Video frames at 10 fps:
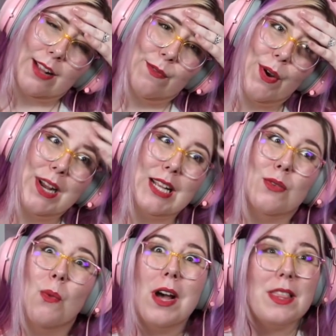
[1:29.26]

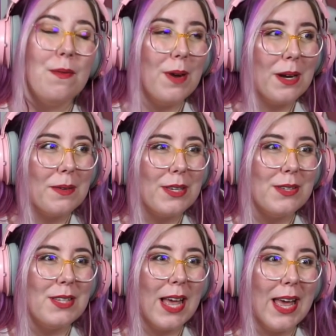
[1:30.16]
Focus. What the fuck were
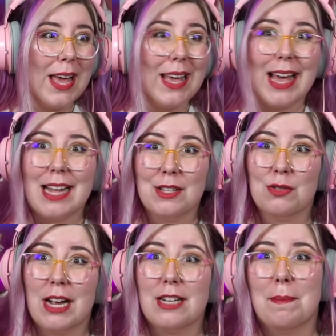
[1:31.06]
you saying? Got
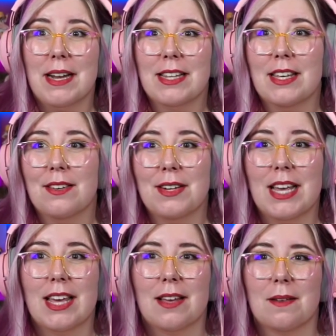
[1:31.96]
distracted by the
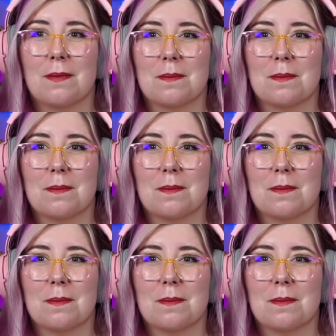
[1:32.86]
cutie.